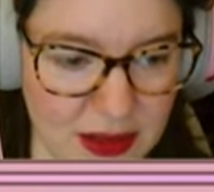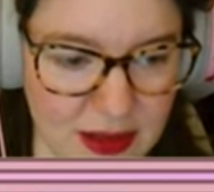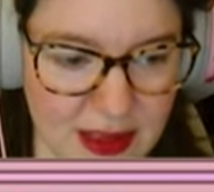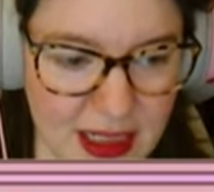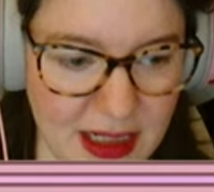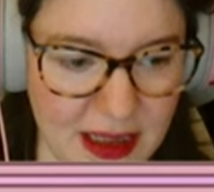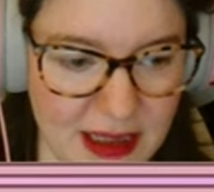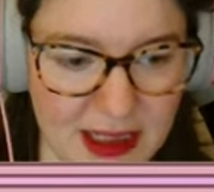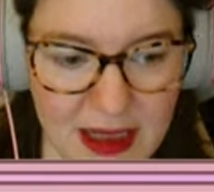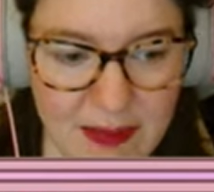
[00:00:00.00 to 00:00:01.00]
Sending the
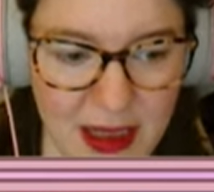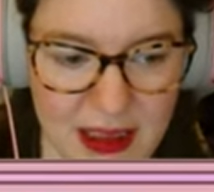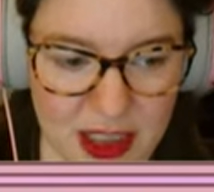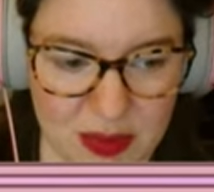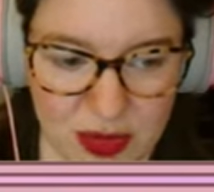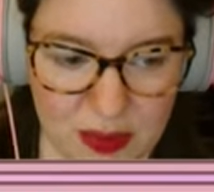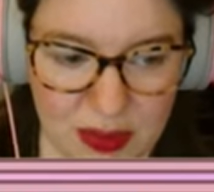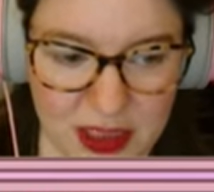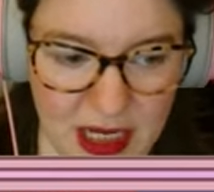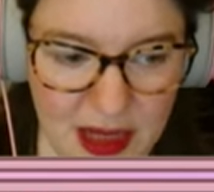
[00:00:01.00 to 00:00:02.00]
same message multiple
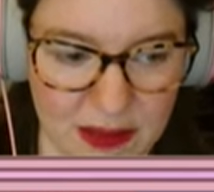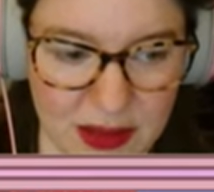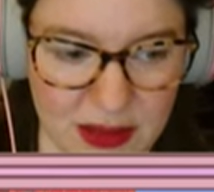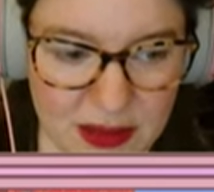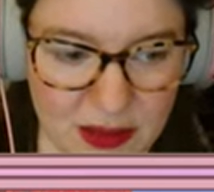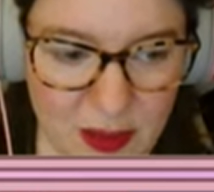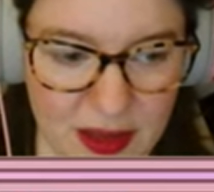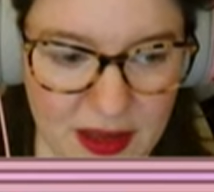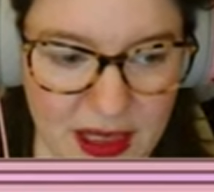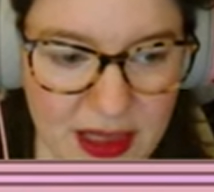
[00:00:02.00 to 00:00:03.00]
times, whether
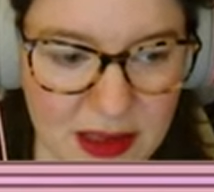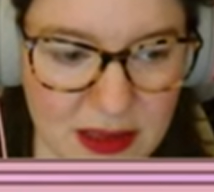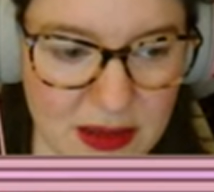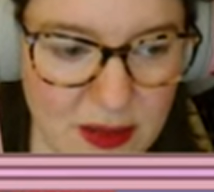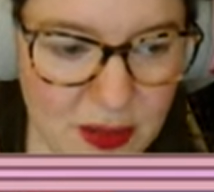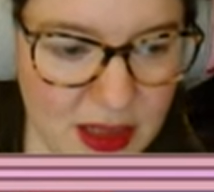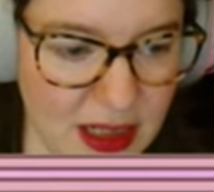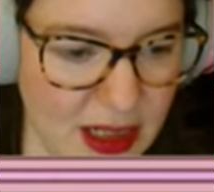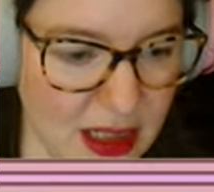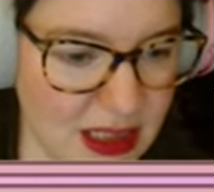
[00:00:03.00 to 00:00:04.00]
that is
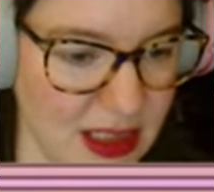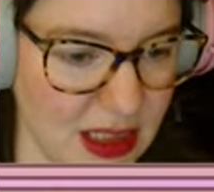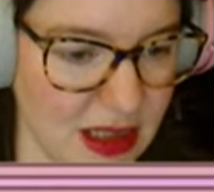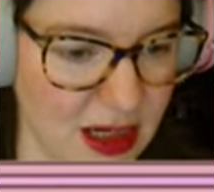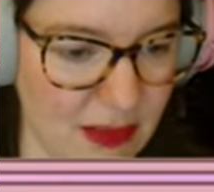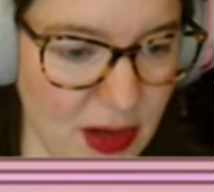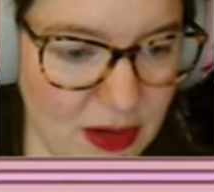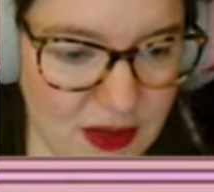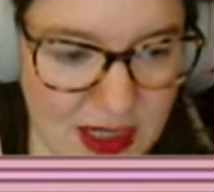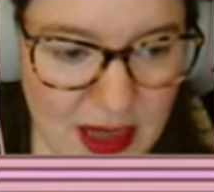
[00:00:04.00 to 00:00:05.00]
within a certain amount
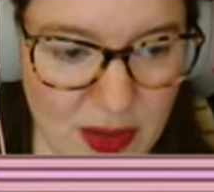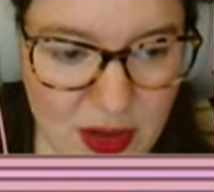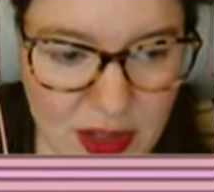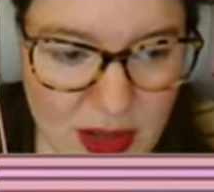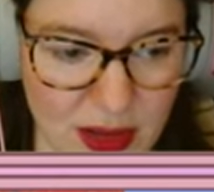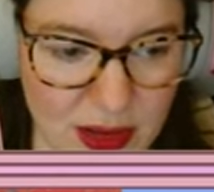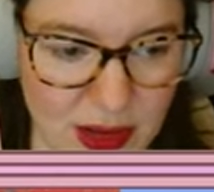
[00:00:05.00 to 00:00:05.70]
of time or not,